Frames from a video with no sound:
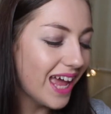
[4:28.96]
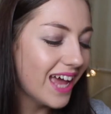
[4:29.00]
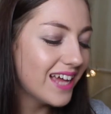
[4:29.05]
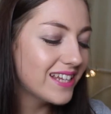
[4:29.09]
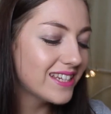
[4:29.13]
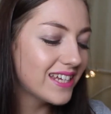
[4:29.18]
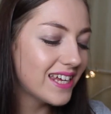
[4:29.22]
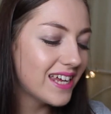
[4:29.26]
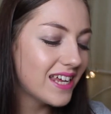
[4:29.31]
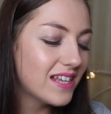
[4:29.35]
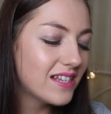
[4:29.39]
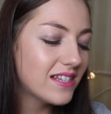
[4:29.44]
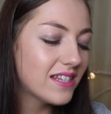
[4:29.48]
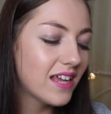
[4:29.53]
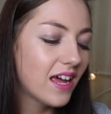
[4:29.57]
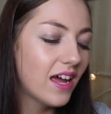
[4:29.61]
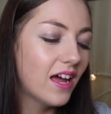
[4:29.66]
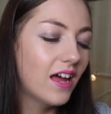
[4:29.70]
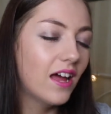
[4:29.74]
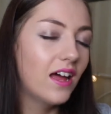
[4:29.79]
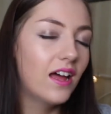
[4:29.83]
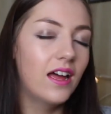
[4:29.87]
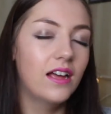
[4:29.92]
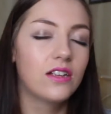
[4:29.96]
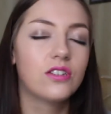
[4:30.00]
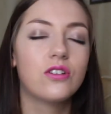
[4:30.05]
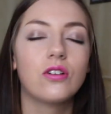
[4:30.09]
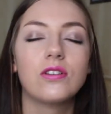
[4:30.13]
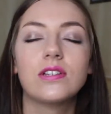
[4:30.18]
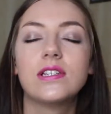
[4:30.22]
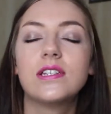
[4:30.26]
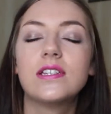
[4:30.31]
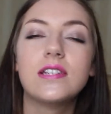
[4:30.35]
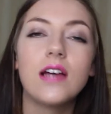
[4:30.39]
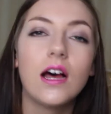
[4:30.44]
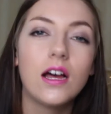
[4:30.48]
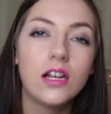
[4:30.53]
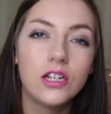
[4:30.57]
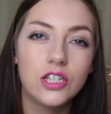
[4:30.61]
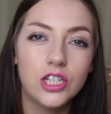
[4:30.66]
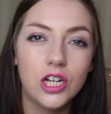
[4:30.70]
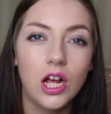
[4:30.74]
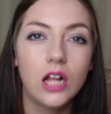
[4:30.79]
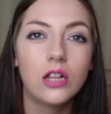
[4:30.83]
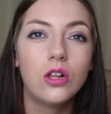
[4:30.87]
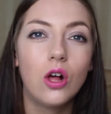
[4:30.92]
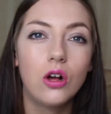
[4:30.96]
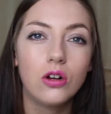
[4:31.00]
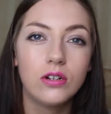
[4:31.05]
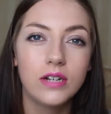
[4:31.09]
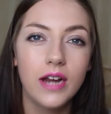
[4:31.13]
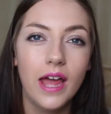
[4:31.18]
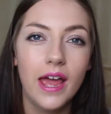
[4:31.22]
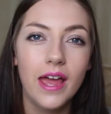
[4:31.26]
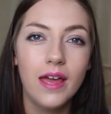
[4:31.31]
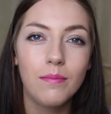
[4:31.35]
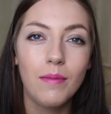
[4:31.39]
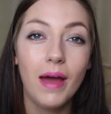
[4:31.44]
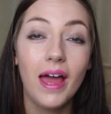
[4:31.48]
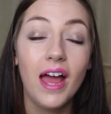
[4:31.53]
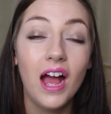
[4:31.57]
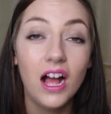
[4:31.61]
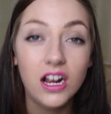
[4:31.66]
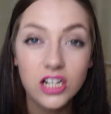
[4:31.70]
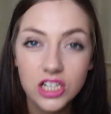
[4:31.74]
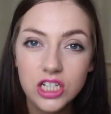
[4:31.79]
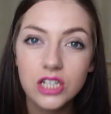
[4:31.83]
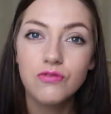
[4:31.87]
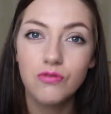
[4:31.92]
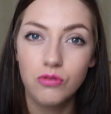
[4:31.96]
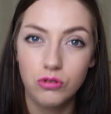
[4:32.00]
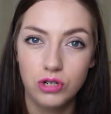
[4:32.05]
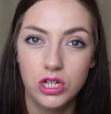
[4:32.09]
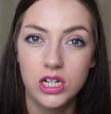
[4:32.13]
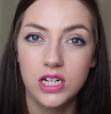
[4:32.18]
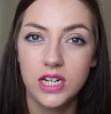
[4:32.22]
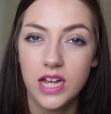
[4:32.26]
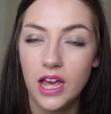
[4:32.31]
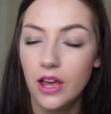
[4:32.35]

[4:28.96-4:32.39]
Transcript: And it is, it's got such a long name, I actually wrote it